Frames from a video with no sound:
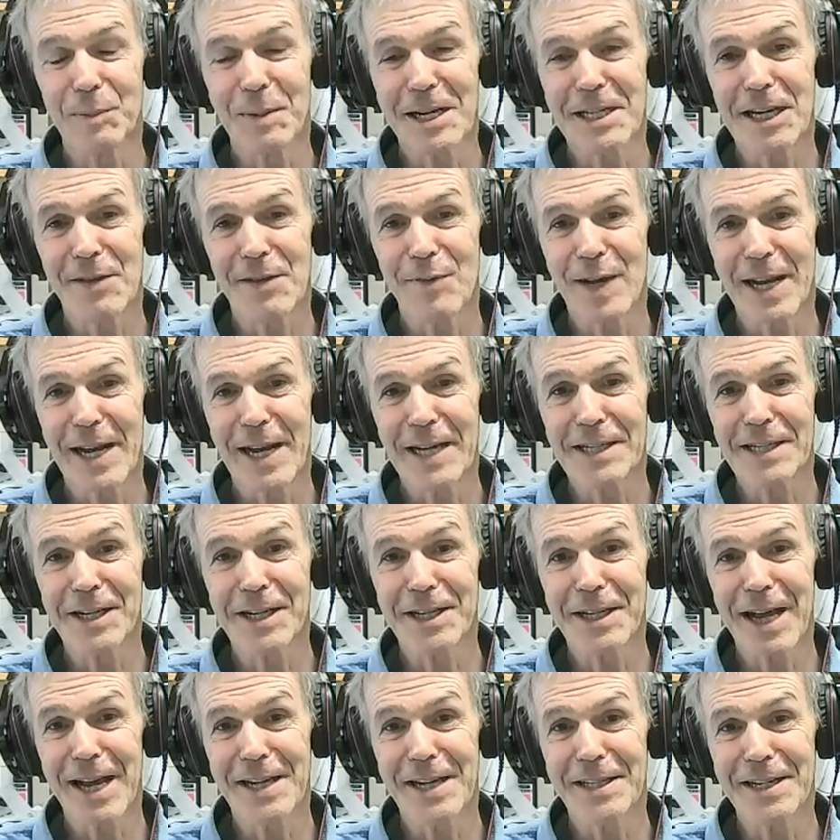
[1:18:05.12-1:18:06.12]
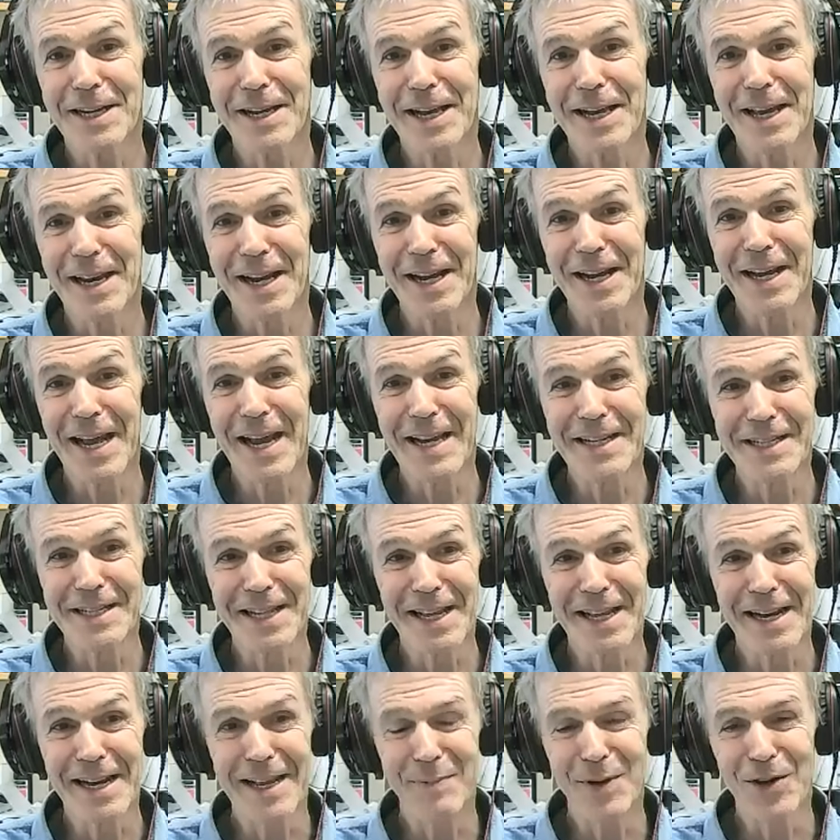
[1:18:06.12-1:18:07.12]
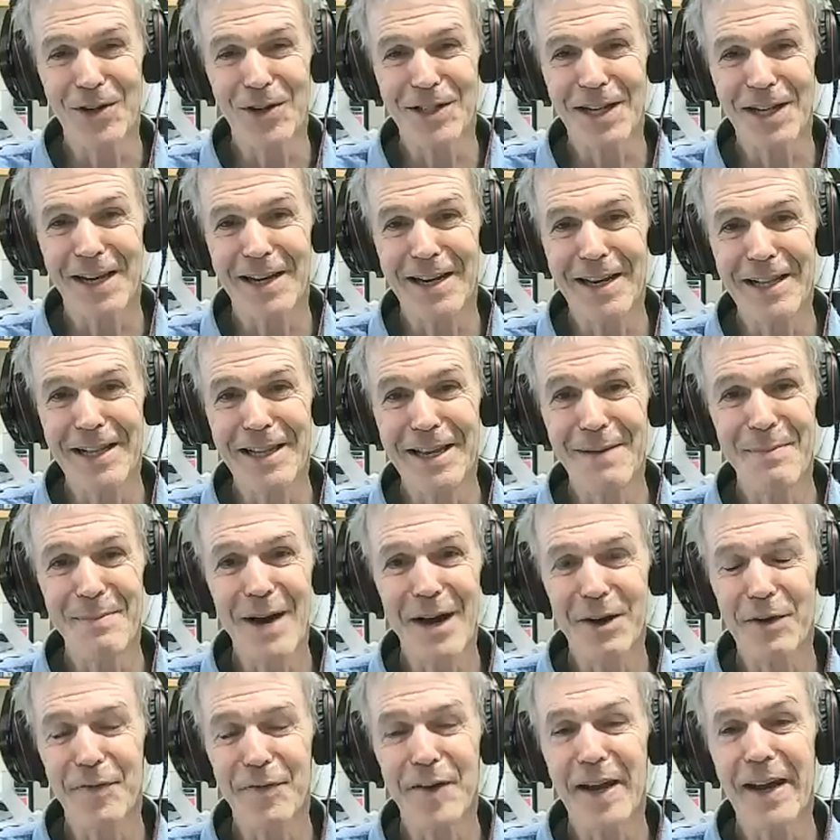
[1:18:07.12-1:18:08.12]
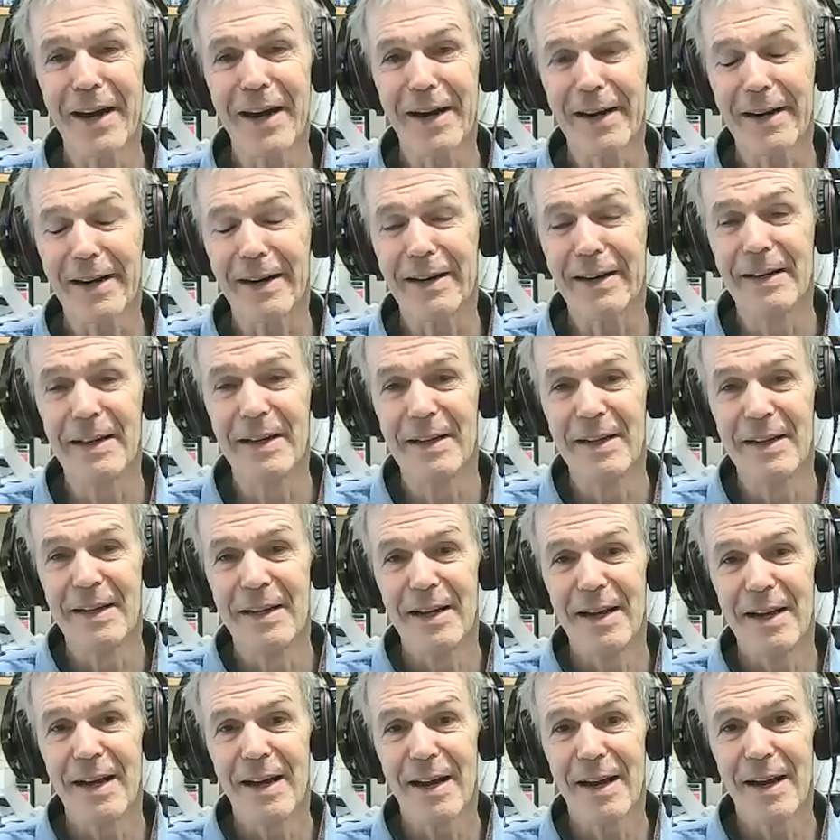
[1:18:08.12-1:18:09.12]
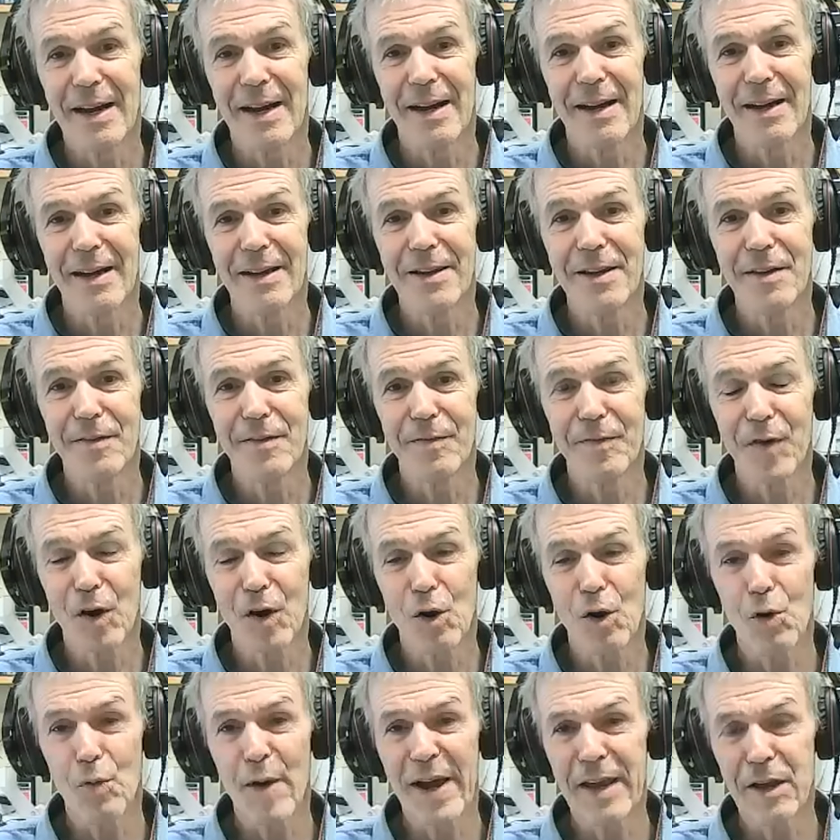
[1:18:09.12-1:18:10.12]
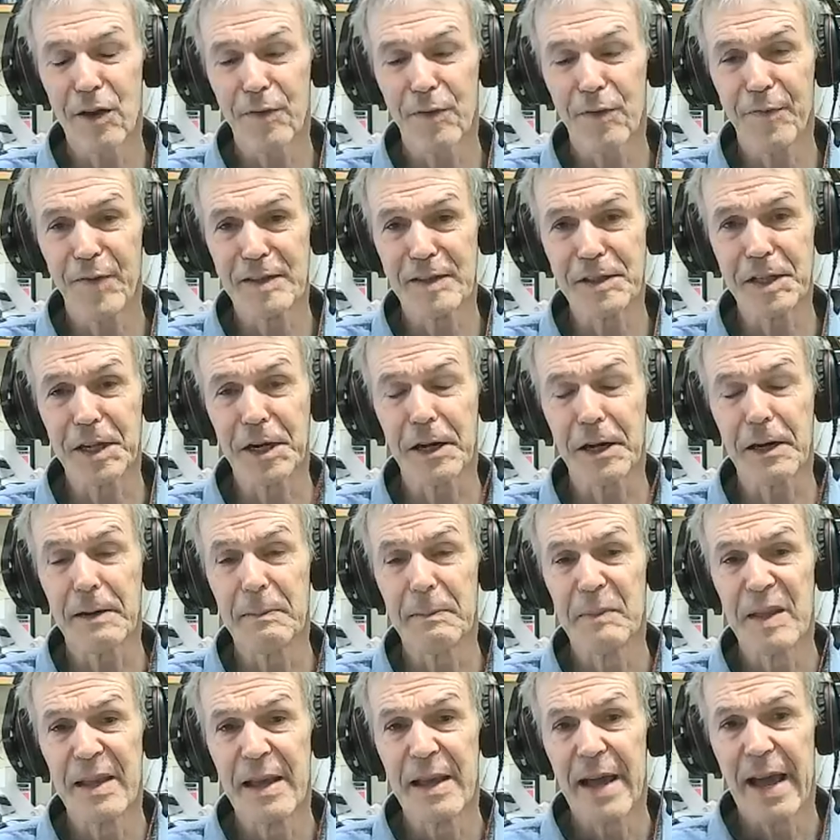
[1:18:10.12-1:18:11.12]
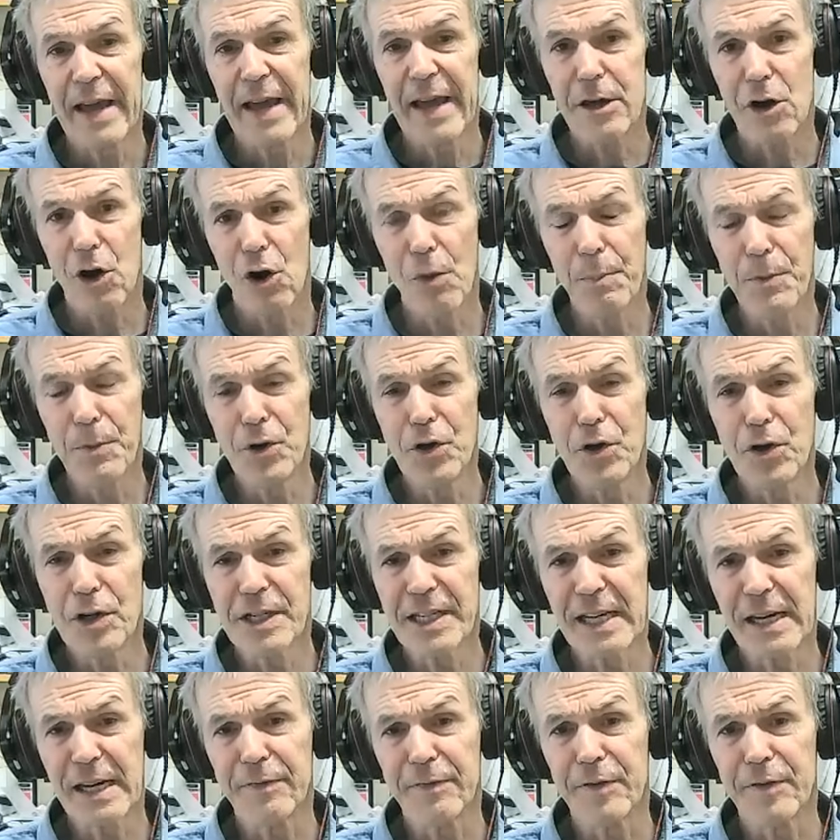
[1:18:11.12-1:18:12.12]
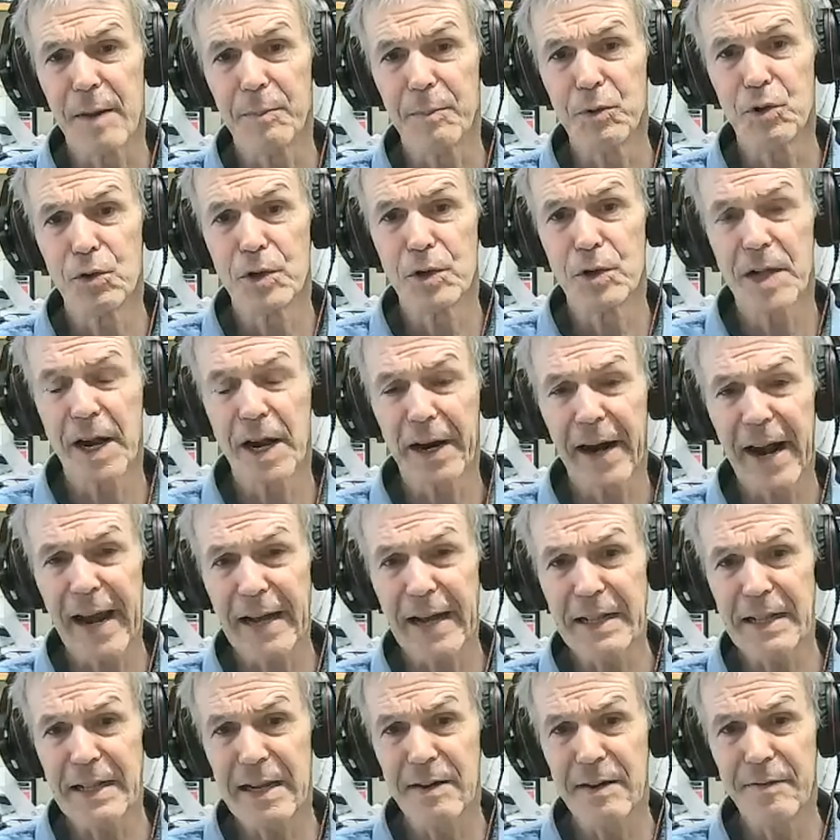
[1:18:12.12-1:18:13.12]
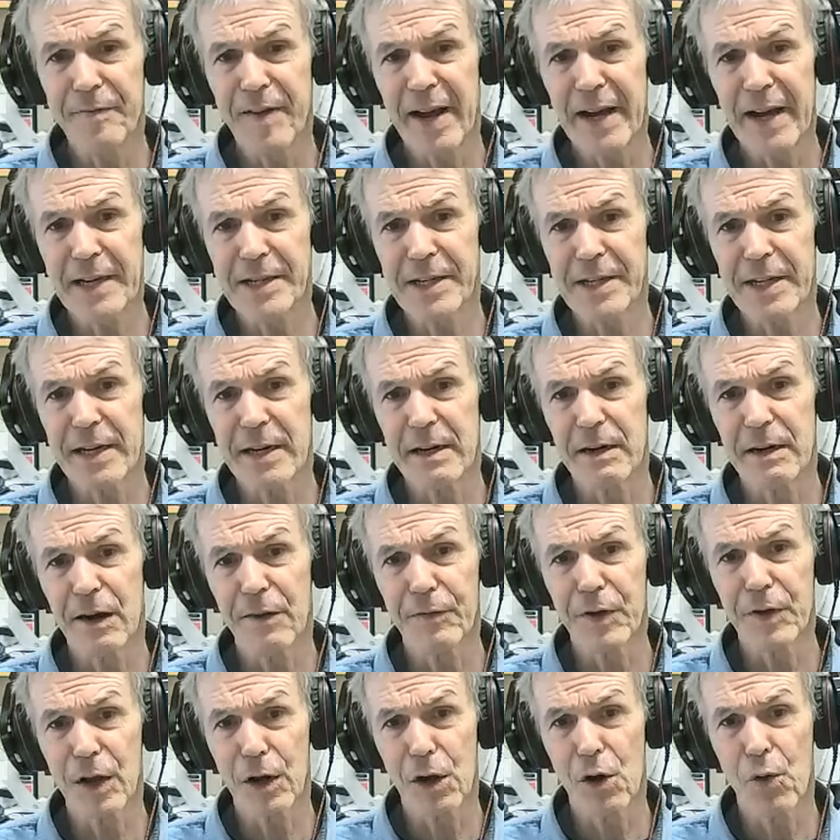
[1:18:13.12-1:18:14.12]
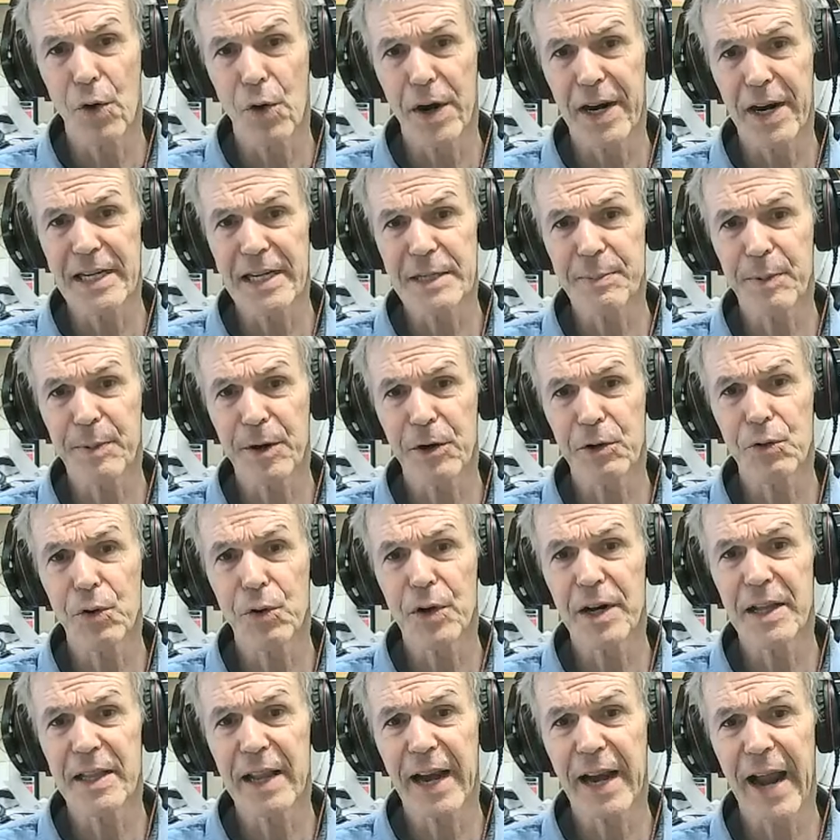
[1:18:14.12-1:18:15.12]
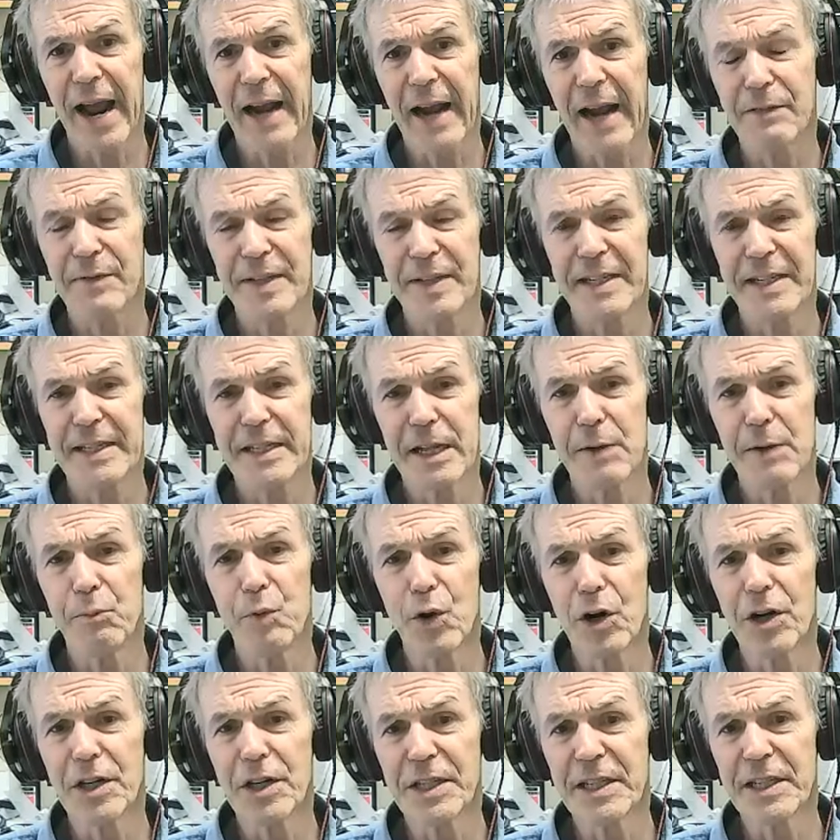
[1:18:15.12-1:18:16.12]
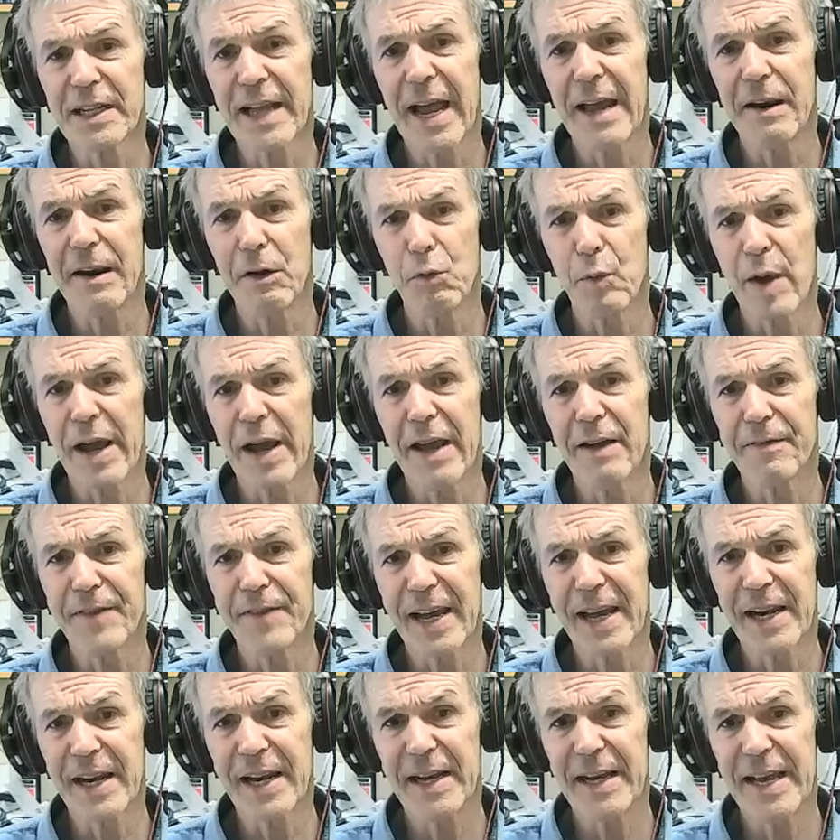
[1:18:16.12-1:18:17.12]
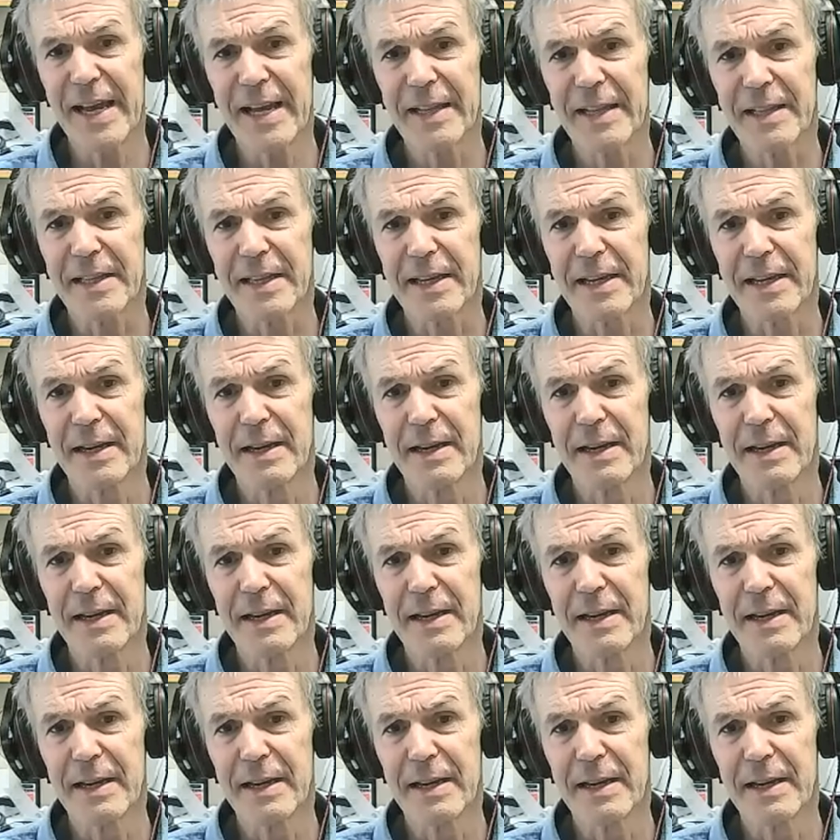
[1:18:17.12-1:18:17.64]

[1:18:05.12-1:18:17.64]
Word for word: especially when exercising, get engaged in it because I need the amount of air. Uh, you throw away your filter and you open yourself up to direct infection of the lower respiratory tract, which is the worst kind of way of getting hit.